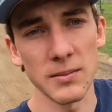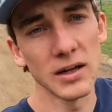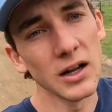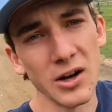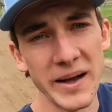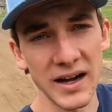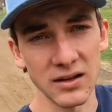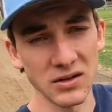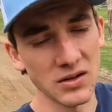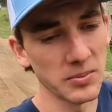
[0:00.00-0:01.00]
at me to go back
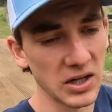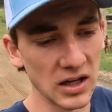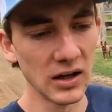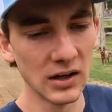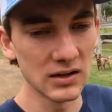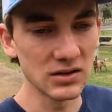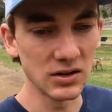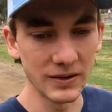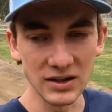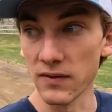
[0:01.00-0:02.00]
and throw the ball.
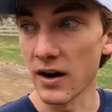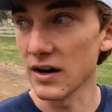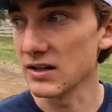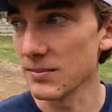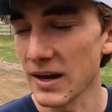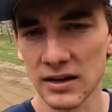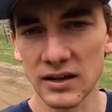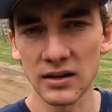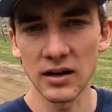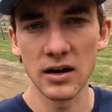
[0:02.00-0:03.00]
So he's very
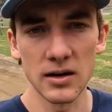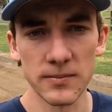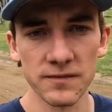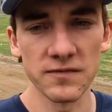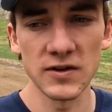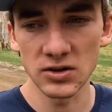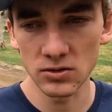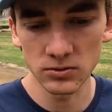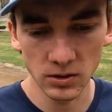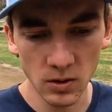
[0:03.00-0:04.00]
demanding um,
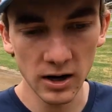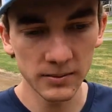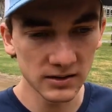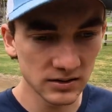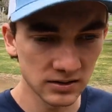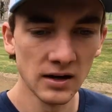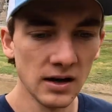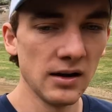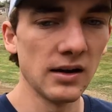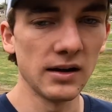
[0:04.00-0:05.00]
physical requirements.
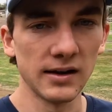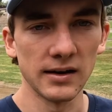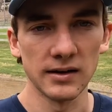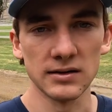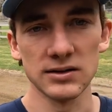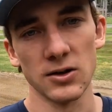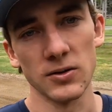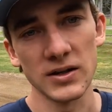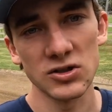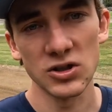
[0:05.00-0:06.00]
Uh,
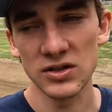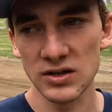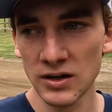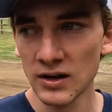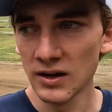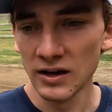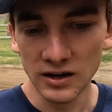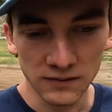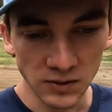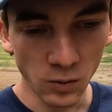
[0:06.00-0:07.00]
so that's just
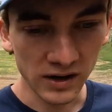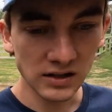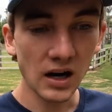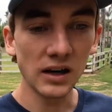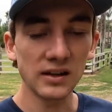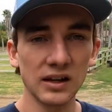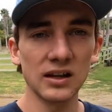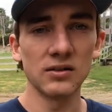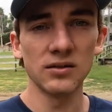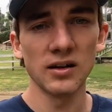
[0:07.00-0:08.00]
if you want a dog that
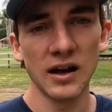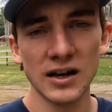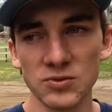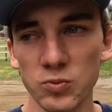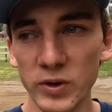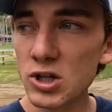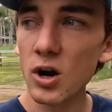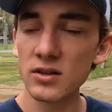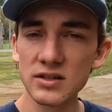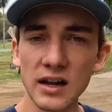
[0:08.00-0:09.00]
can has
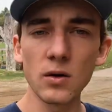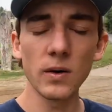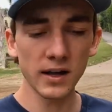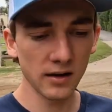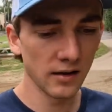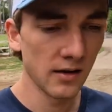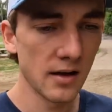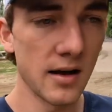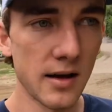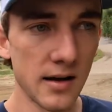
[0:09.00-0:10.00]
recharge that quick,
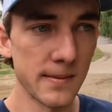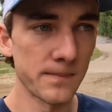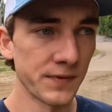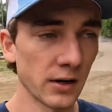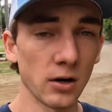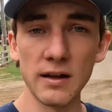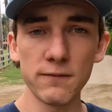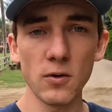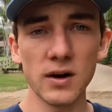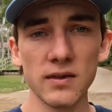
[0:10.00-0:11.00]
um, they're great
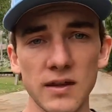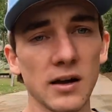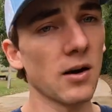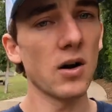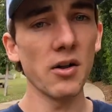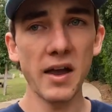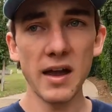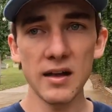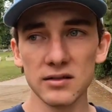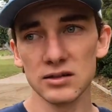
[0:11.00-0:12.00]
for it. They go all
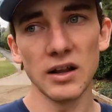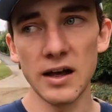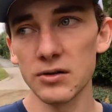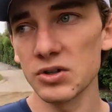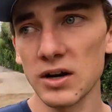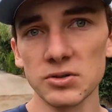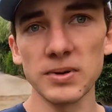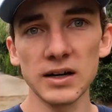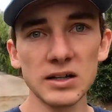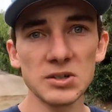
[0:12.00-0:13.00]
day, little energizer
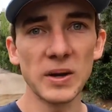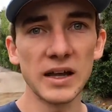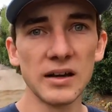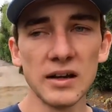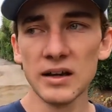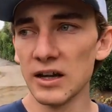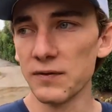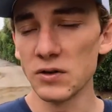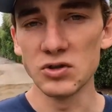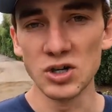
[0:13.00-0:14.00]
bunnies, but
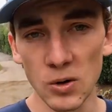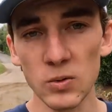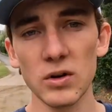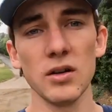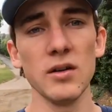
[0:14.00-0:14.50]
if you don't,